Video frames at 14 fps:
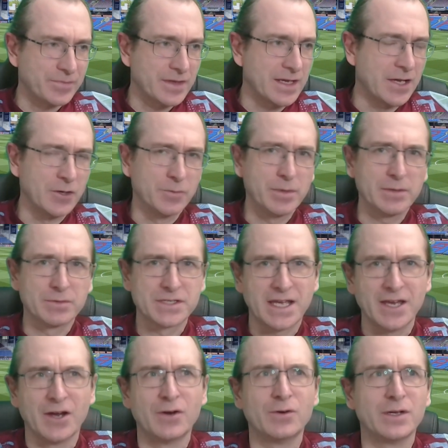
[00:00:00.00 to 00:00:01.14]
I know people
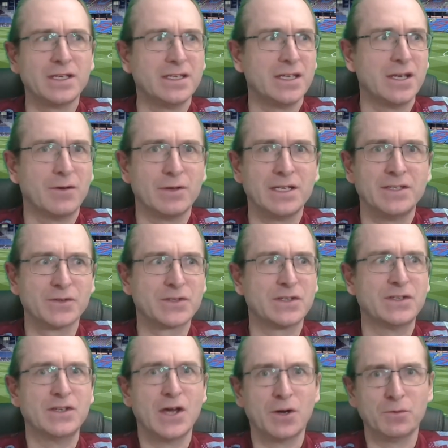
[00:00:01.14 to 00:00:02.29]
say, oh, he
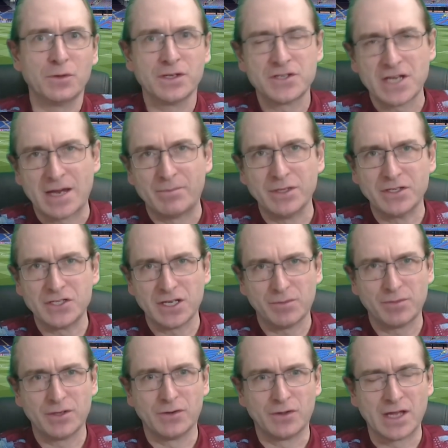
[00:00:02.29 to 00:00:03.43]
doesn't know the championship
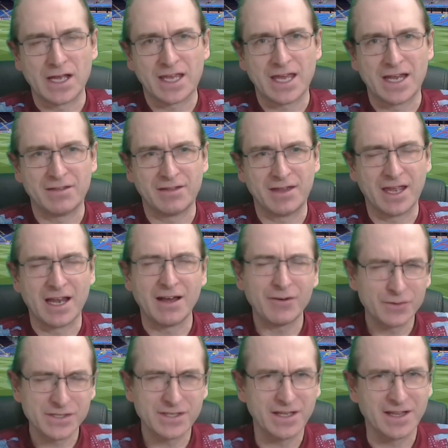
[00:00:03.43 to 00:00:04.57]
and all that kind of thing. And I
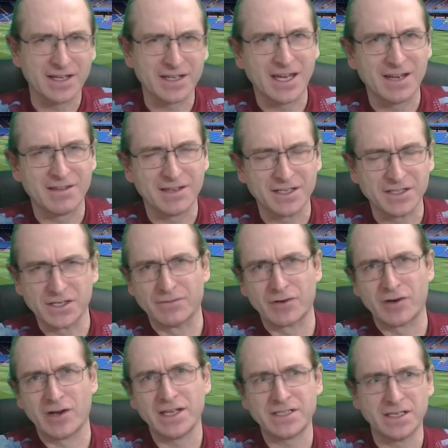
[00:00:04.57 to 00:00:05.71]
always think that kind of thing's
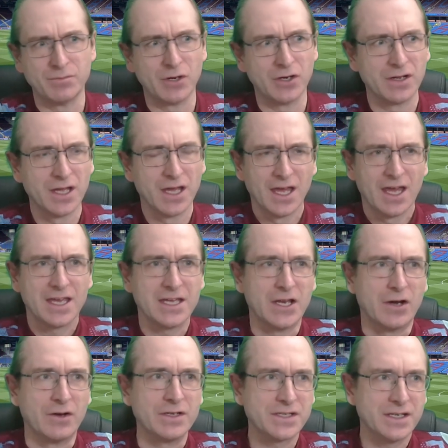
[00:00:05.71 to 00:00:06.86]
overrated. But, you
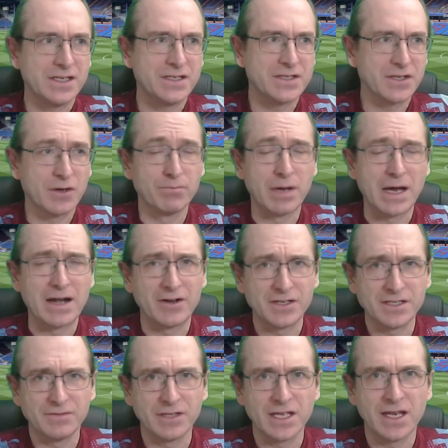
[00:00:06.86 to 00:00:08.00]
know, he's a
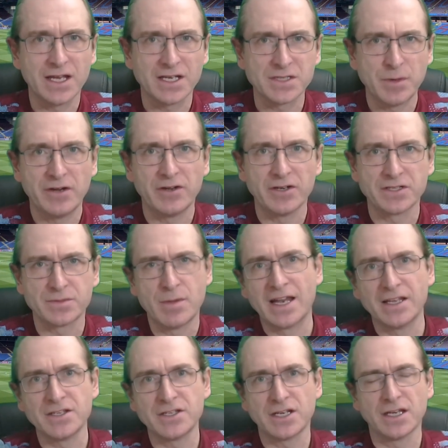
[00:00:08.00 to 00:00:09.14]
comparatively inexperienced
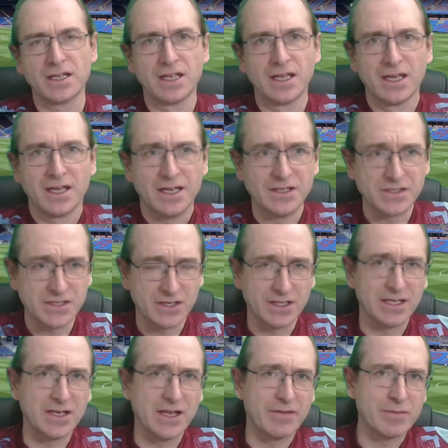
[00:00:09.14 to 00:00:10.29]
manager. He
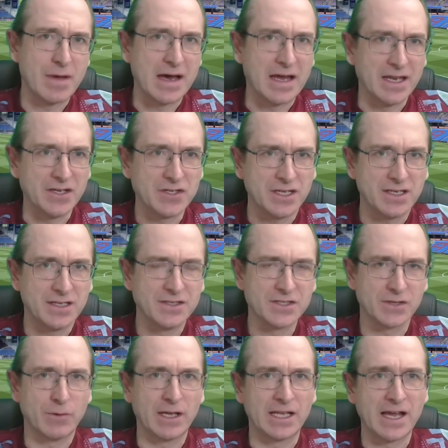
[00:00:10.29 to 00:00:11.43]
certainly never managed in
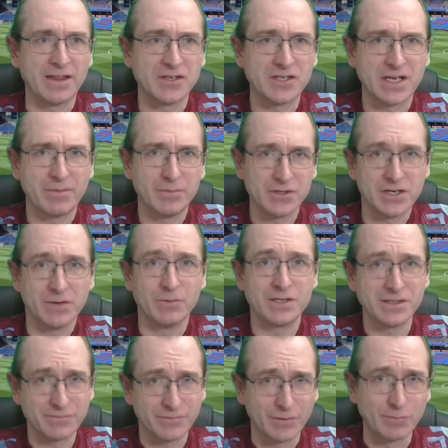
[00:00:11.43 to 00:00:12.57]
somewhere like the championship, which
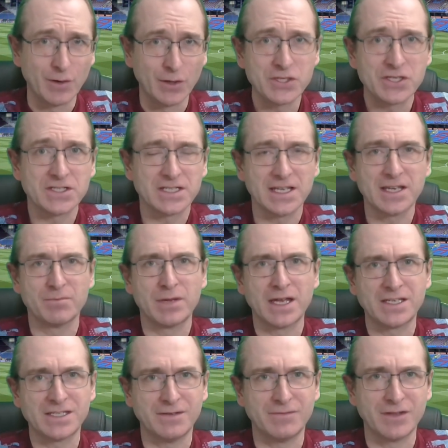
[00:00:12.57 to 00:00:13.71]
is ferociously
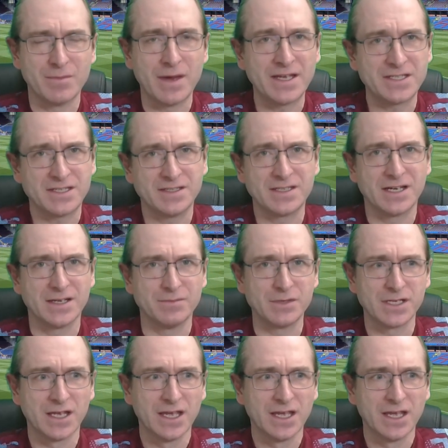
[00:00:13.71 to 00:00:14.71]
competitive at the best of times.